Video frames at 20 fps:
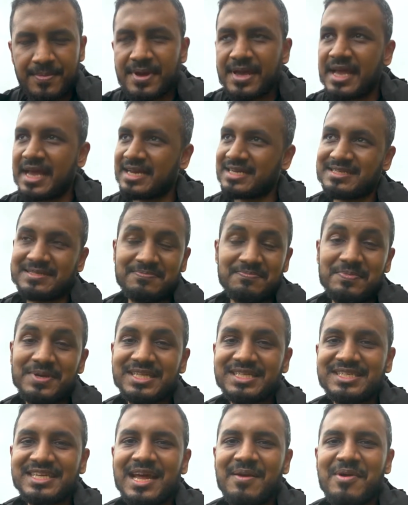and it's
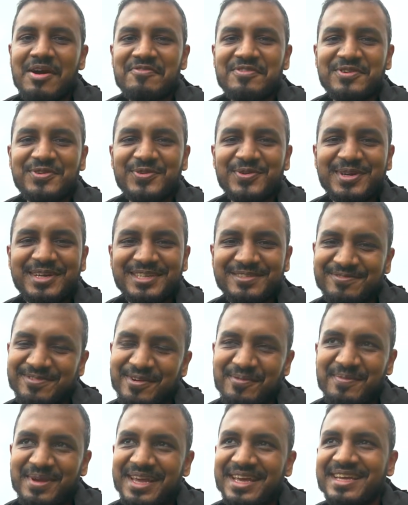beach time after 2 years for
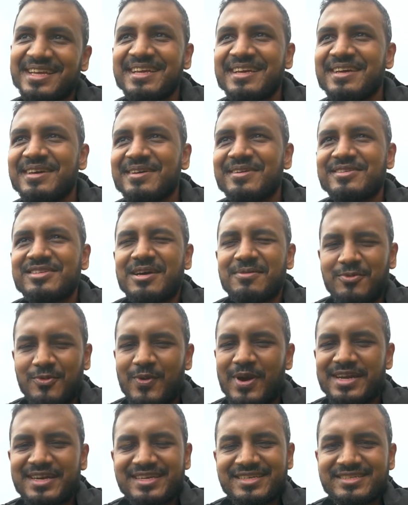me. So I'm
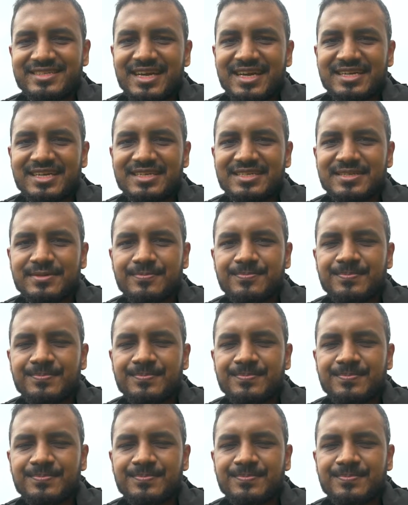quite excited.